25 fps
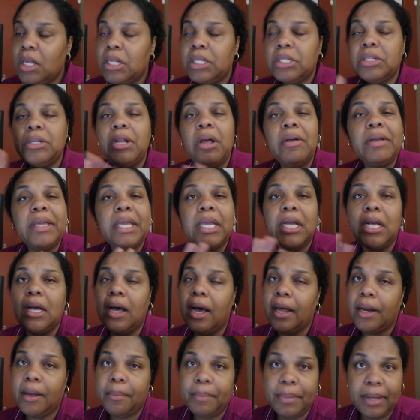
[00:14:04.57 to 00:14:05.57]
So don't get
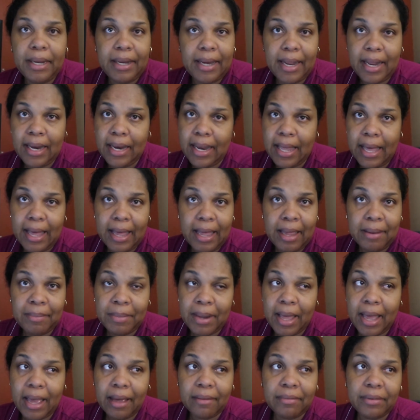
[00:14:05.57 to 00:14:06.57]
caught up in that
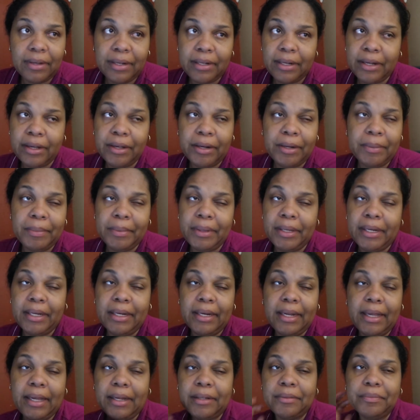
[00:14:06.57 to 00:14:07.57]
limelight, you know what I
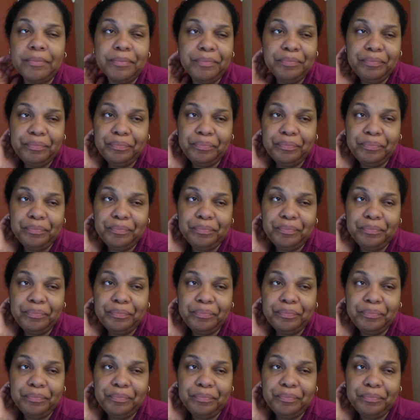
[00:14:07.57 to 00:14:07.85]
mean? Like,